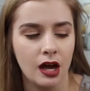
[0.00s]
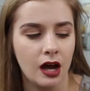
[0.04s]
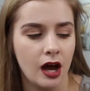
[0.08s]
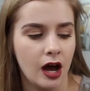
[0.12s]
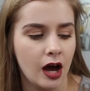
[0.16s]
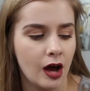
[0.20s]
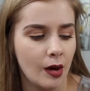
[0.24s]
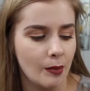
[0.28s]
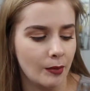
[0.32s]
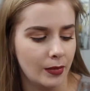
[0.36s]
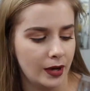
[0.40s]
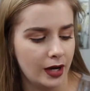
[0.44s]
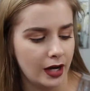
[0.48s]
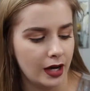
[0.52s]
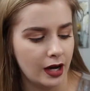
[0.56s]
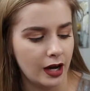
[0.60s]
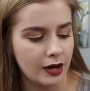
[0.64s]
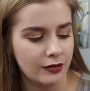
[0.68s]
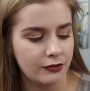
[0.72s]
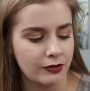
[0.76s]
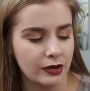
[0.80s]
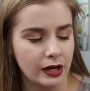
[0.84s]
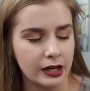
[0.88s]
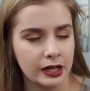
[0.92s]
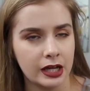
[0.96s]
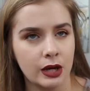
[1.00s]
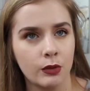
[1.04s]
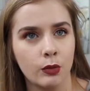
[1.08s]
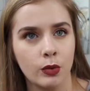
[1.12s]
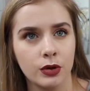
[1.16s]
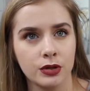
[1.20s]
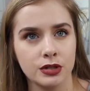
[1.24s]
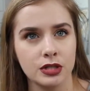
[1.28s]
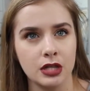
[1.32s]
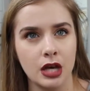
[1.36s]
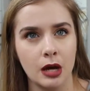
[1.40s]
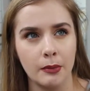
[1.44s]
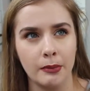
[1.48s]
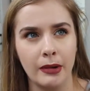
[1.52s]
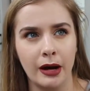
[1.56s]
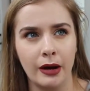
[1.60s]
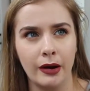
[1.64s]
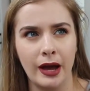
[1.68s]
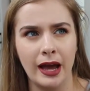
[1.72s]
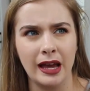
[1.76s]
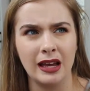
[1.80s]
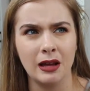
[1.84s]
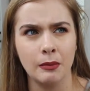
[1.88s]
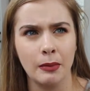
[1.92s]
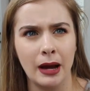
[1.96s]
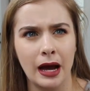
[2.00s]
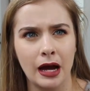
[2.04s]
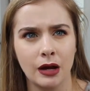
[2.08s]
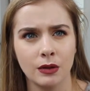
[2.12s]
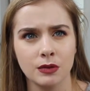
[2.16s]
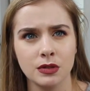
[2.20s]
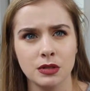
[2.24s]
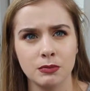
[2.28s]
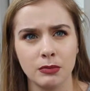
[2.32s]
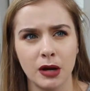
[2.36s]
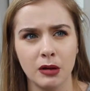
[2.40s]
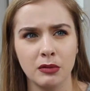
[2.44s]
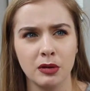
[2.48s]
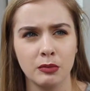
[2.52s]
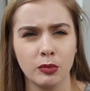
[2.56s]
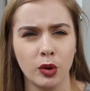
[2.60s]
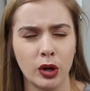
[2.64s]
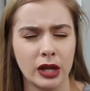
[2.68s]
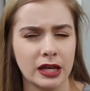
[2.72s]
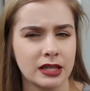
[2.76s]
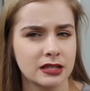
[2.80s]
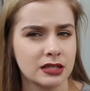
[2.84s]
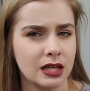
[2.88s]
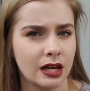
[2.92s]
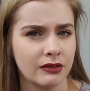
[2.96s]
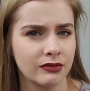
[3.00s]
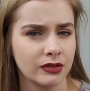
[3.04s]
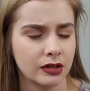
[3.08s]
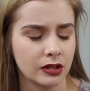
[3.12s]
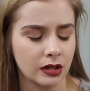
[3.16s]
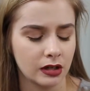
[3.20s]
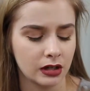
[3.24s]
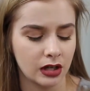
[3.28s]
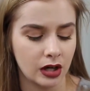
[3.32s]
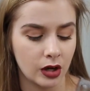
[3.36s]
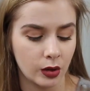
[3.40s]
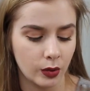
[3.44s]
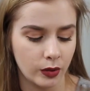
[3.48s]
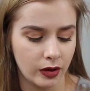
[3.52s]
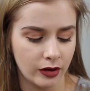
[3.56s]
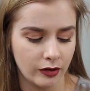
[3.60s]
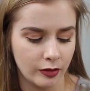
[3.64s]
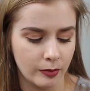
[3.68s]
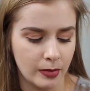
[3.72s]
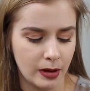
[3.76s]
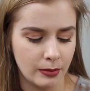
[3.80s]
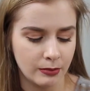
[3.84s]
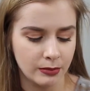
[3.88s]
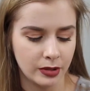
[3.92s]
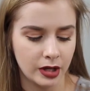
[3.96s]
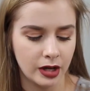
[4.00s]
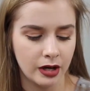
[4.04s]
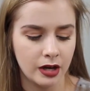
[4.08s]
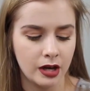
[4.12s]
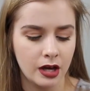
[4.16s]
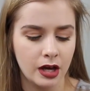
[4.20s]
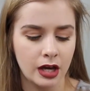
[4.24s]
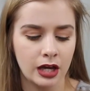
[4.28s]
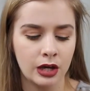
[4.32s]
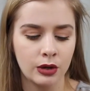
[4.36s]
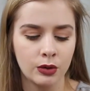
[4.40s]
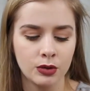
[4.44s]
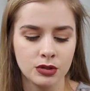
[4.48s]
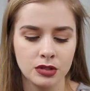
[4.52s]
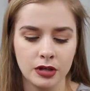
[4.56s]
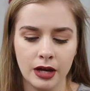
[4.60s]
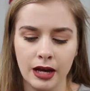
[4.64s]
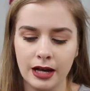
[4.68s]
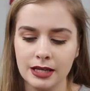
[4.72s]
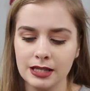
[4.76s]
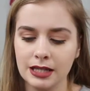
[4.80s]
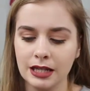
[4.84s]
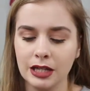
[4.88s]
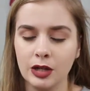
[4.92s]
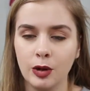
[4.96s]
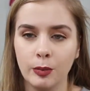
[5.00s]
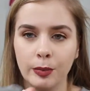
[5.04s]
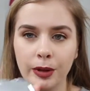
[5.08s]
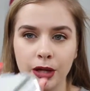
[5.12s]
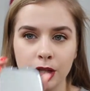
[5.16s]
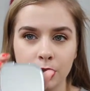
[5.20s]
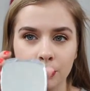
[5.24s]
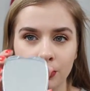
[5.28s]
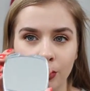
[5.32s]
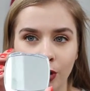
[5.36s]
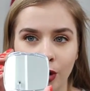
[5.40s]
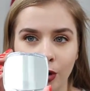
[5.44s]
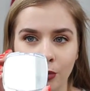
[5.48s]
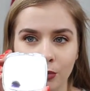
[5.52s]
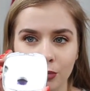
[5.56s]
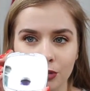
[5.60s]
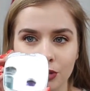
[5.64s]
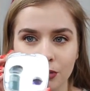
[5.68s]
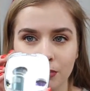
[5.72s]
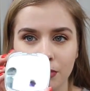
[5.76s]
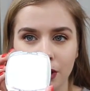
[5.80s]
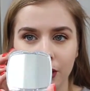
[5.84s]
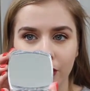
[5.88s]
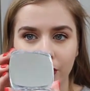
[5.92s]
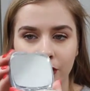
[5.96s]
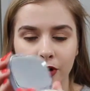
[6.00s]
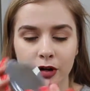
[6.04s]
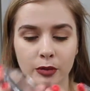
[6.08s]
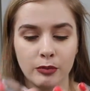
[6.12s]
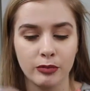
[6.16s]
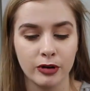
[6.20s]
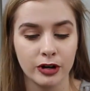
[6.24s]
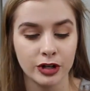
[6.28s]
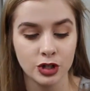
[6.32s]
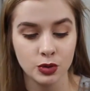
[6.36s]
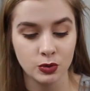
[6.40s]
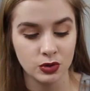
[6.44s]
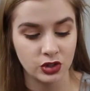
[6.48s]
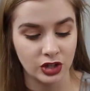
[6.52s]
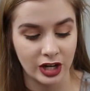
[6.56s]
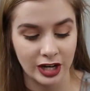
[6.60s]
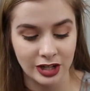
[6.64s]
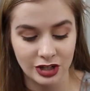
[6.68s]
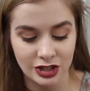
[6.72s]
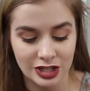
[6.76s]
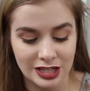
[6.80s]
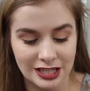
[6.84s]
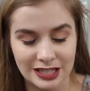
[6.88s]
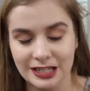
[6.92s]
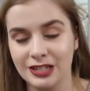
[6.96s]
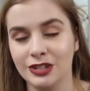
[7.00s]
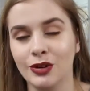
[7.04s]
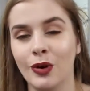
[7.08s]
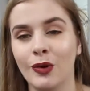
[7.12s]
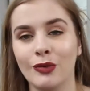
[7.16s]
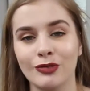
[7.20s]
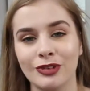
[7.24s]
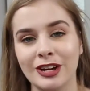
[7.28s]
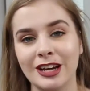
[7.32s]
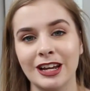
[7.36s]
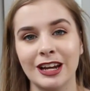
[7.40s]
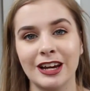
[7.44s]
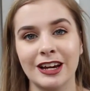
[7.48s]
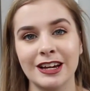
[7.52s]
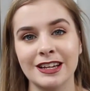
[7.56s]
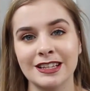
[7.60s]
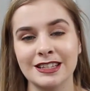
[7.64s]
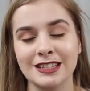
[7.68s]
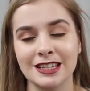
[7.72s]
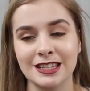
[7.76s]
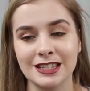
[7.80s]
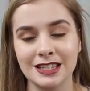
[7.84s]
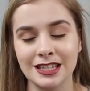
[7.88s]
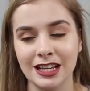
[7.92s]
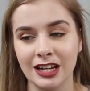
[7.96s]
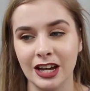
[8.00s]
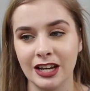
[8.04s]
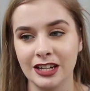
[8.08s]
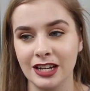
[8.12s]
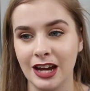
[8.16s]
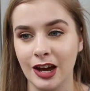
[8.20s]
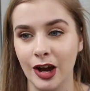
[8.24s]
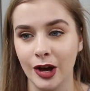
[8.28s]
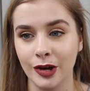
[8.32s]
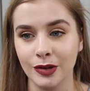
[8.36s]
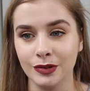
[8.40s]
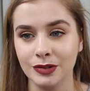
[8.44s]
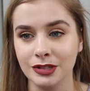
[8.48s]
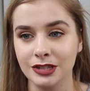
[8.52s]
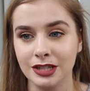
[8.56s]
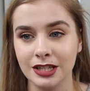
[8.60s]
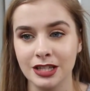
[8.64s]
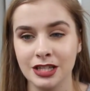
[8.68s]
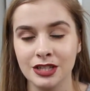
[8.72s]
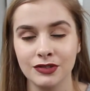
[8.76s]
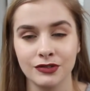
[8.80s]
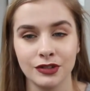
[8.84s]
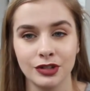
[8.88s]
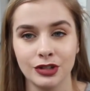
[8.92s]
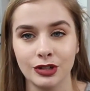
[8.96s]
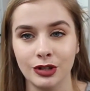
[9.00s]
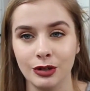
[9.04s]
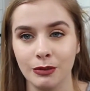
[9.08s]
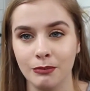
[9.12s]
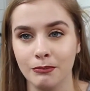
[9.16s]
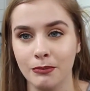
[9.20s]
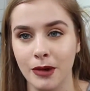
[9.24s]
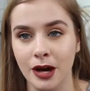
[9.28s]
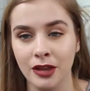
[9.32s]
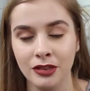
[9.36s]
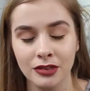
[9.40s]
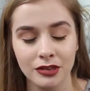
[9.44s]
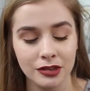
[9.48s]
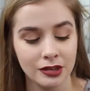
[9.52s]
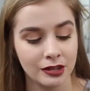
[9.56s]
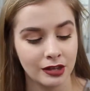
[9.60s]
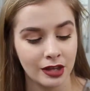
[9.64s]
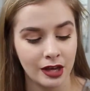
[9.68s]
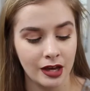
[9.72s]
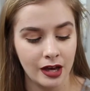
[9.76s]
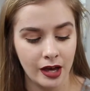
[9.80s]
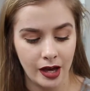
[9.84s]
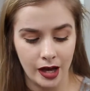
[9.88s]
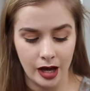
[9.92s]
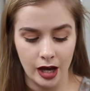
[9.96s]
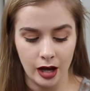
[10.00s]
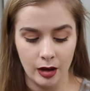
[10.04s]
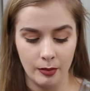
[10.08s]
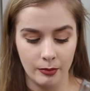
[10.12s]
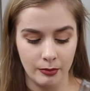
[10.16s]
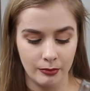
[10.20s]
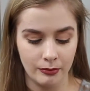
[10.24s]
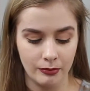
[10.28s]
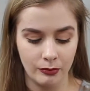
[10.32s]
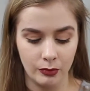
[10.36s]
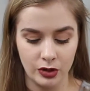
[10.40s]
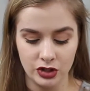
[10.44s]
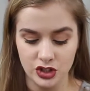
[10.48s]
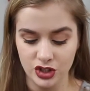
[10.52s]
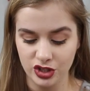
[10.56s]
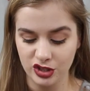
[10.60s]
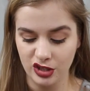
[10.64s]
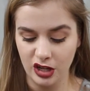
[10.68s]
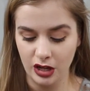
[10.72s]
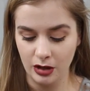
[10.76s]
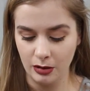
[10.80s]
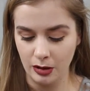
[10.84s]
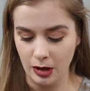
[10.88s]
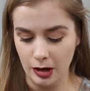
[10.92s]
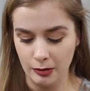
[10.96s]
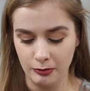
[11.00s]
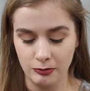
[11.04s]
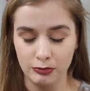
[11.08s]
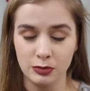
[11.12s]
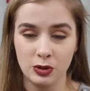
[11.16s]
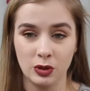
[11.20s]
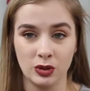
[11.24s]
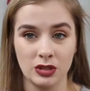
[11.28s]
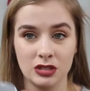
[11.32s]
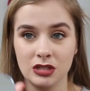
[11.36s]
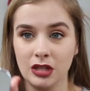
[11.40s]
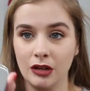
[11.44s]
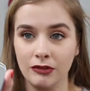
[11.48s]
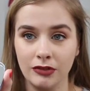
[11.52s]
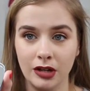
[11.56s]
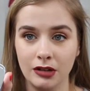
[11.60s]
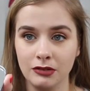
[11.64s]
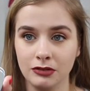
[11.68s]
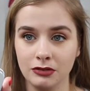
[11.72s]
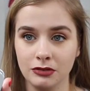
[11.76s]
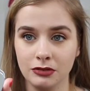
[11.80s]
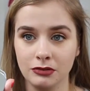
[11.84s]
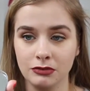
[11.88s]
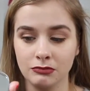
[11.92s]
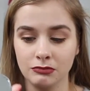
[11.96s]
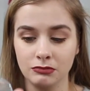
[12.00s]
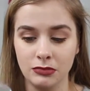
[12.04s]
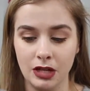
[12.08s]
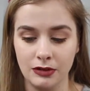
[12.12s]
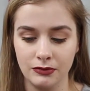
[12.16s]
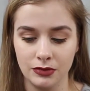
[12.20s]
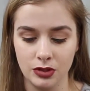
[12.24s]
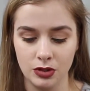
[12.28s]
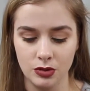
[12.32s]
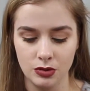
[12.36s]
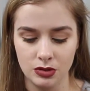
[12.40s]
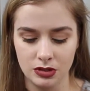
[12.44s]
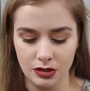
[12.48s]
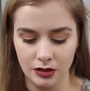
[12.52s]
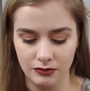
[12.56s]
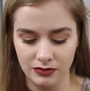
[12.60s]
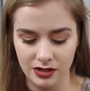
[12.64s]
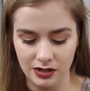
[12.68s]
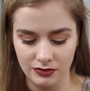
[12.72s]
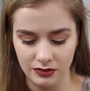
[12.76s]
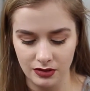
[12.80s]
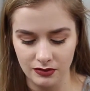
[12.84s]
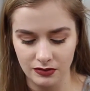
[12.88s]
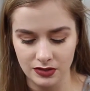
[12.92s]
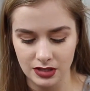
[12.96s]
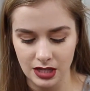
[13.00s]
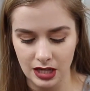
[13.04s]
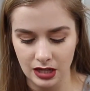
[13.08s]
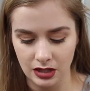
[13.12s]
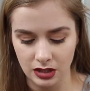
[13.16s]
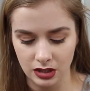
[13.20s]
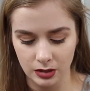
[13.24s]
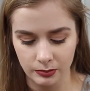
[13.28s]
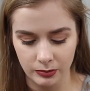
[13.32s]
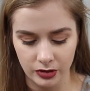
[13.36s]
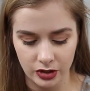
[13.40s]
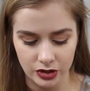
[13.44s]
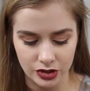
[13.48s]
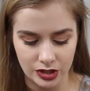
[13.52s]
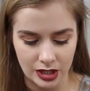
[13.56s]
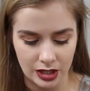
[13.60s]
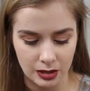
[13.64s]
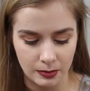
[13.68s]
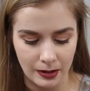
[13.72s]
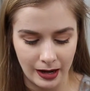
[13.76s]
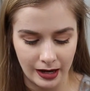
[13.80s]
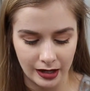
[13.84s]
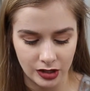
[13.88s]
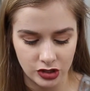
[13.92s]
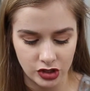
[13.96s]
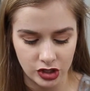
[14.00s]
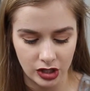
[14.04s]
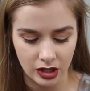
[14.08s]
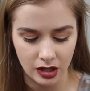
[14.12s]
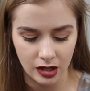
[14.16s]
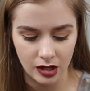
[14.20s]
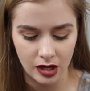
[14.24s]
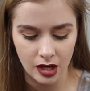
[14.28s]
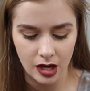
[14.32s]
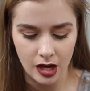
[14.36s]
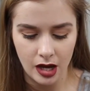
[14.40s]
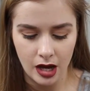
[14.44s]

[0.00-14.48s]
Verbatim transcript: Um, I feel like it was about £8, might be more like 7 I can't quite remember. It also has a little bit at the bottom with a mirror and a brush, which I actually did not realise until I'd owned this for a good month, um, which, uh, I'll be honest, I've never never used it. I've never even taken the brush out of the packaging.